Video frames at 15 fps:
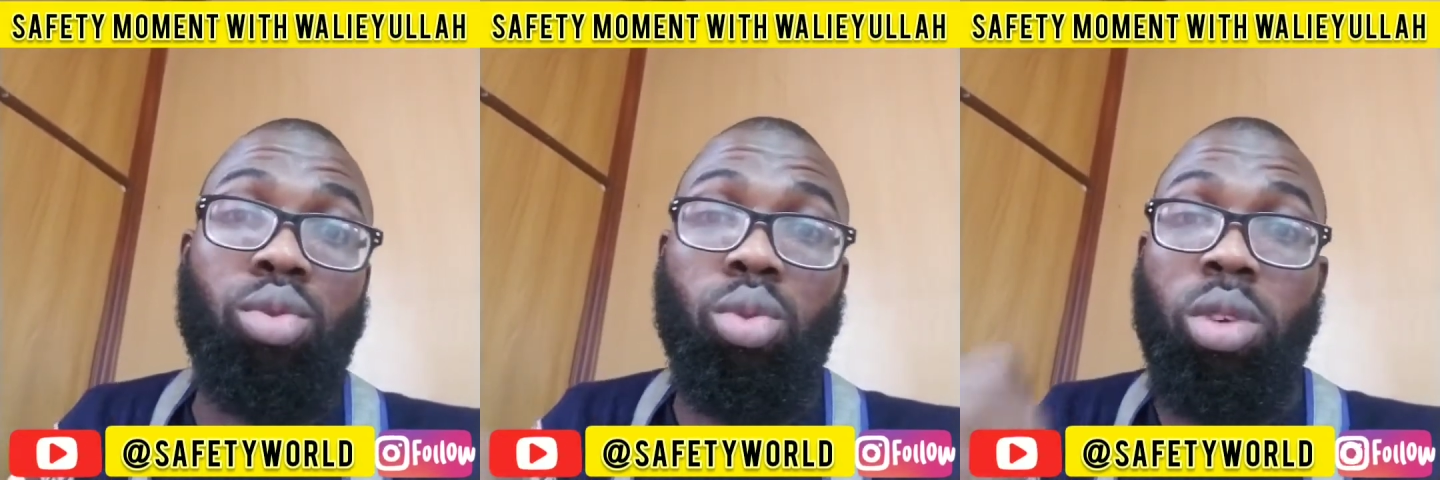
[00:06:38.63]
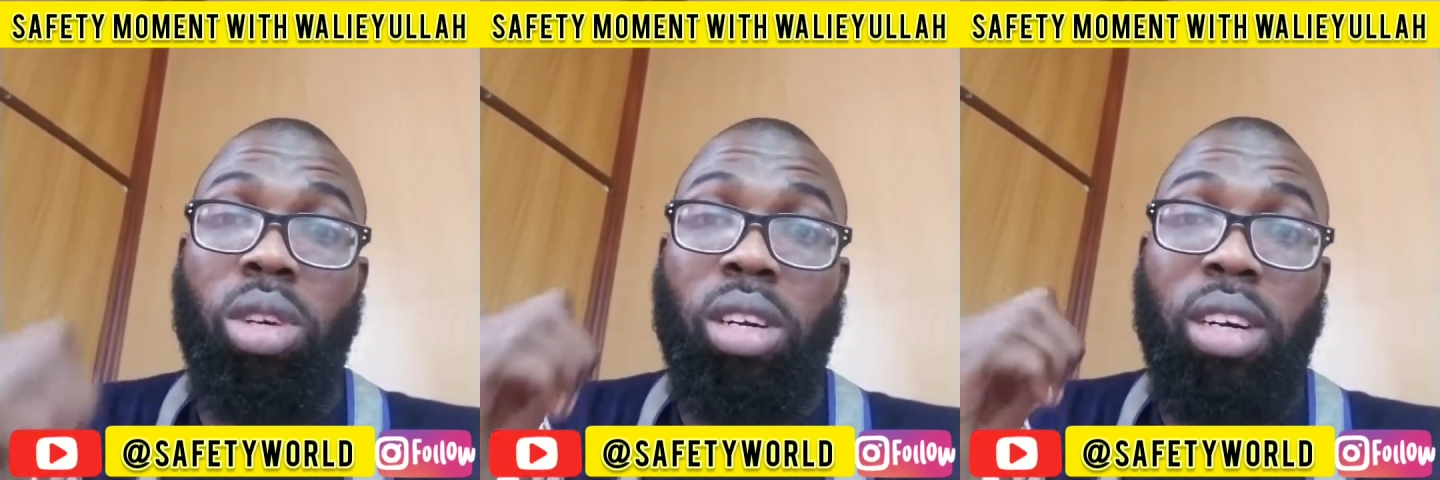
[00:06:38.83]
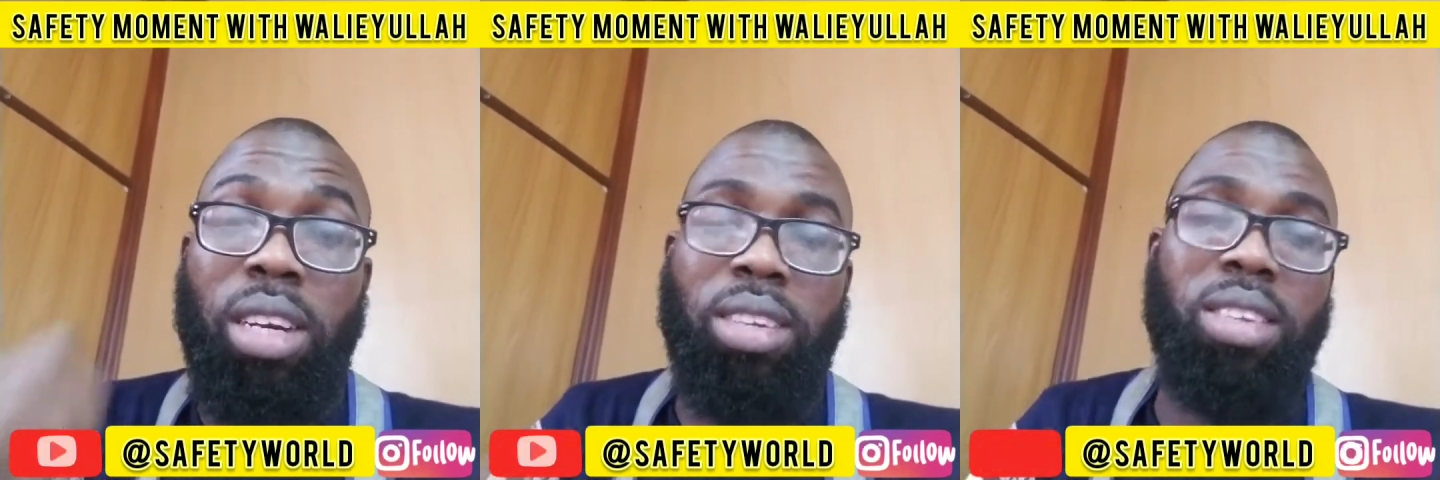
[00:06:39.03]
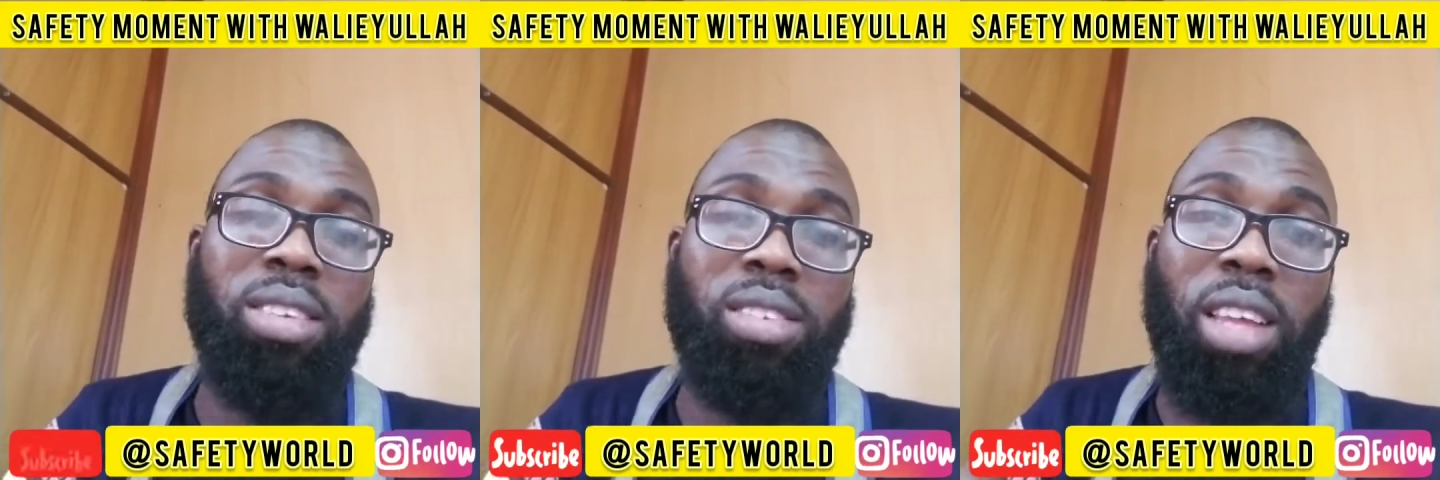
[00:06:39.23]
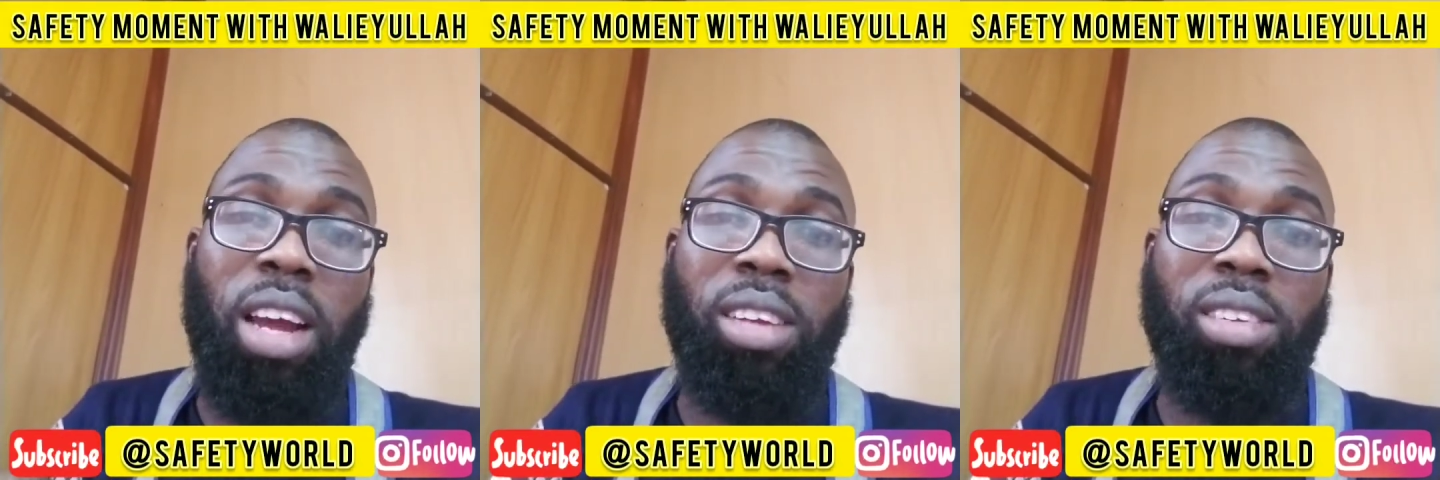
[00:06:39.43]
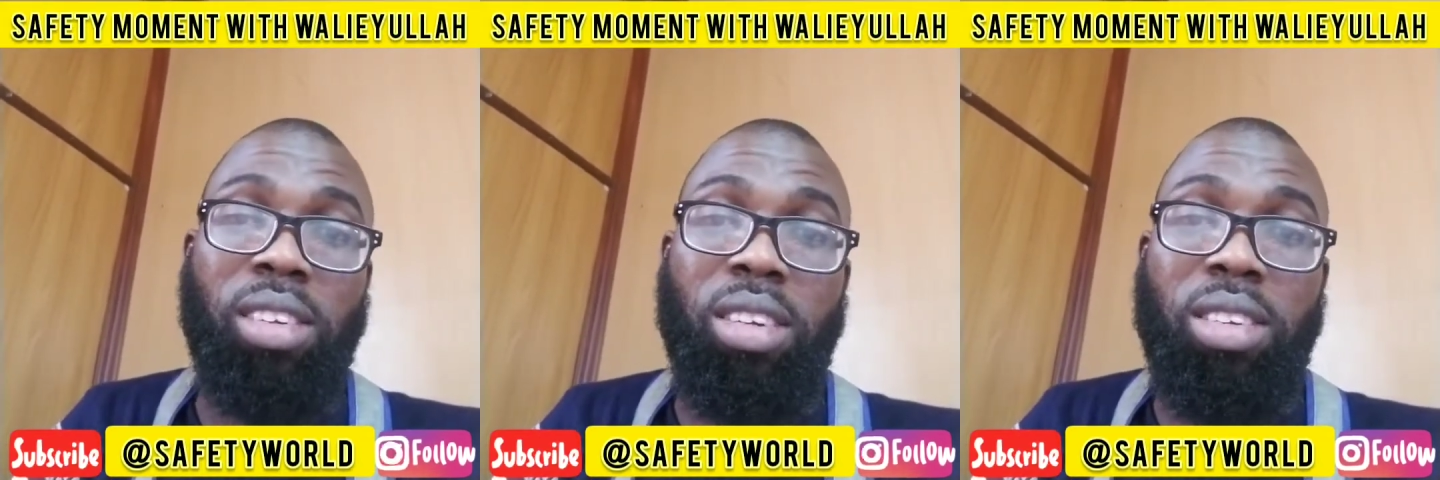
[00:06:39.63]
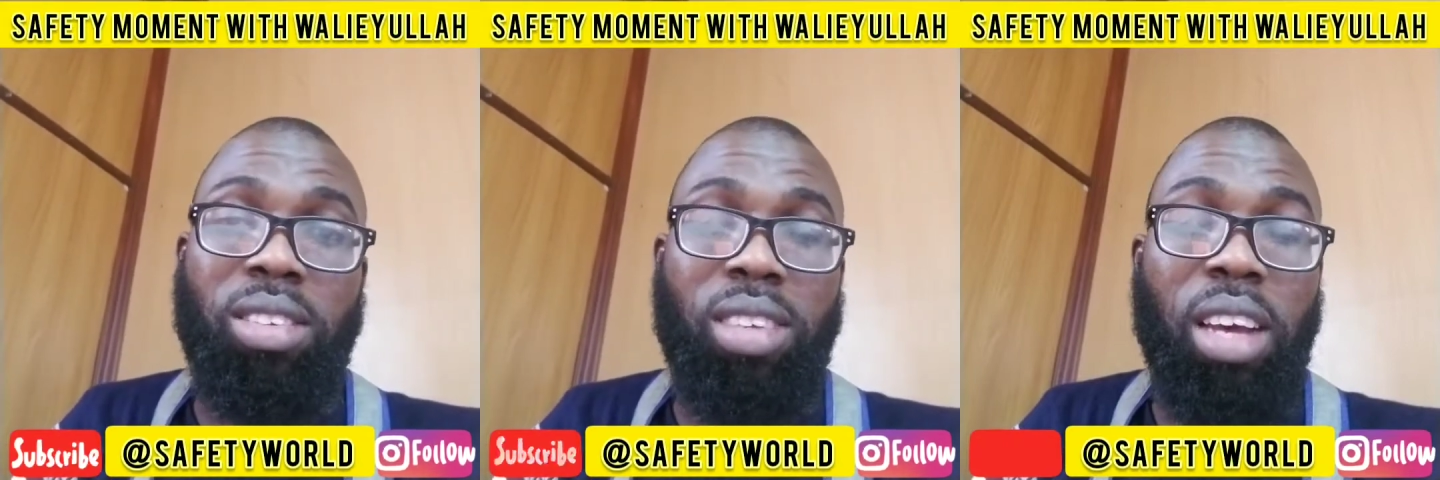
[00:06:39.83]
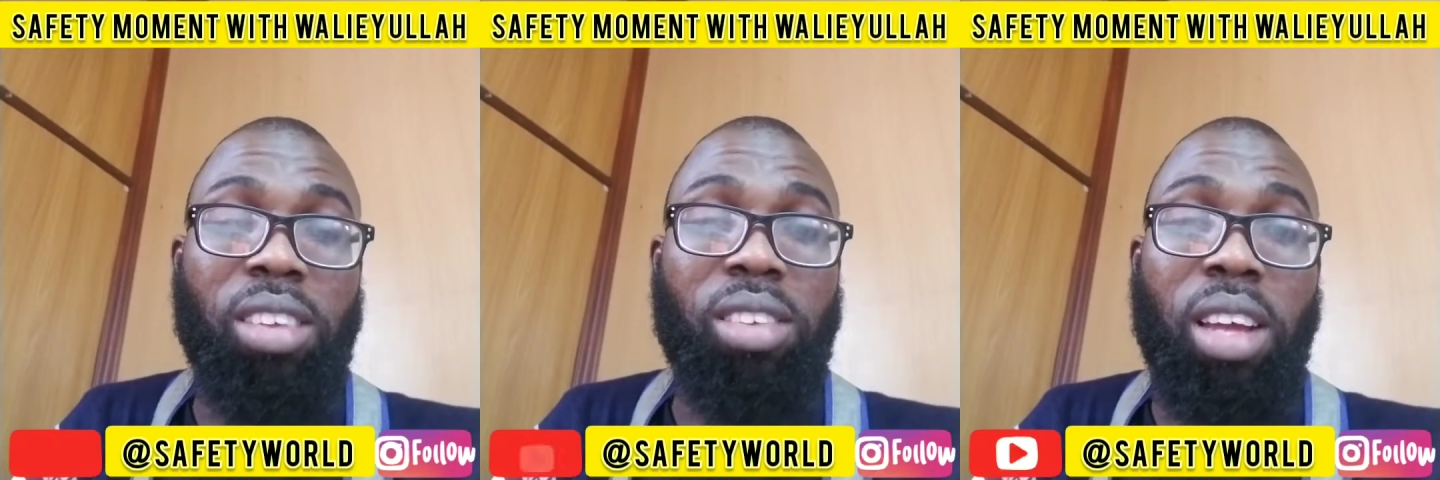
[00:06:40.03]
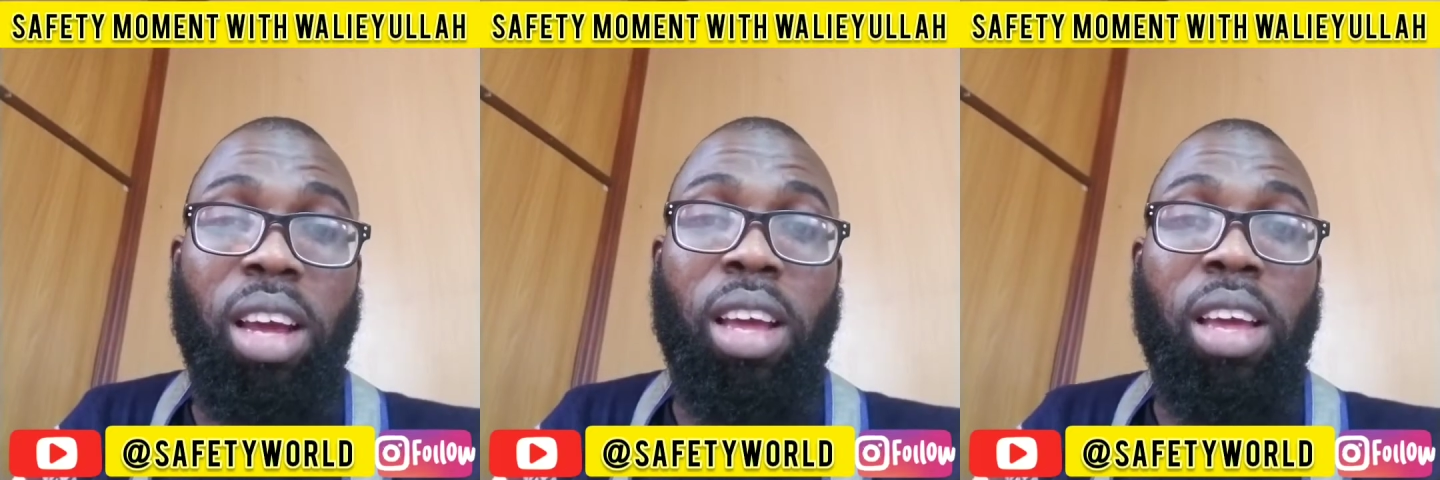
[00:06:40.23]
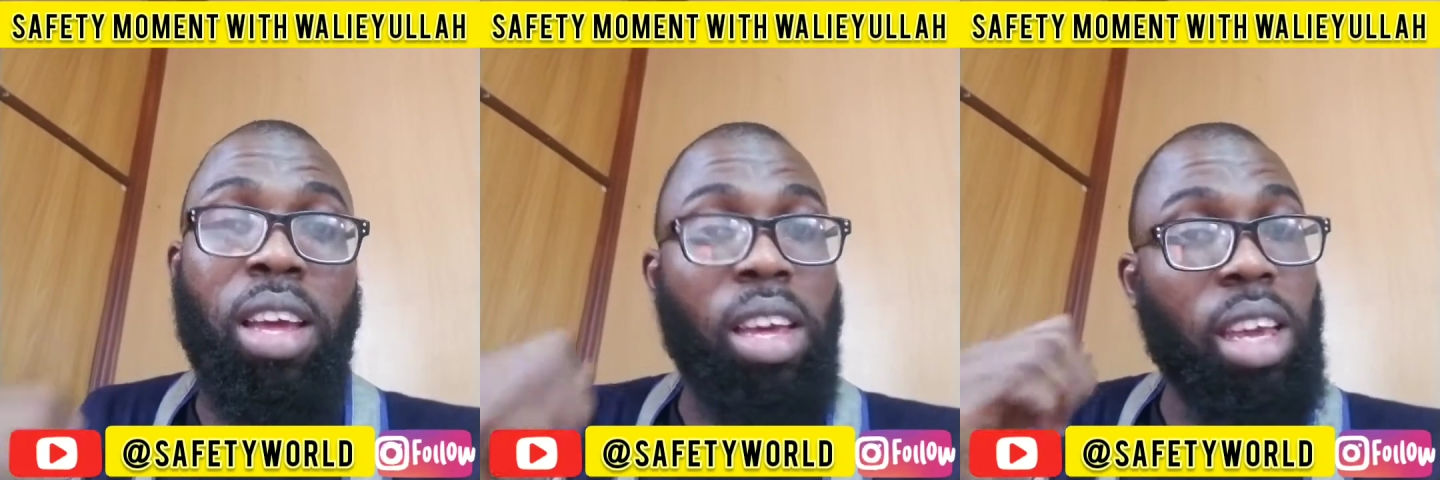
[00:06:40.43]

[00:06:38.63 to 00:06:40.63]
to great disaster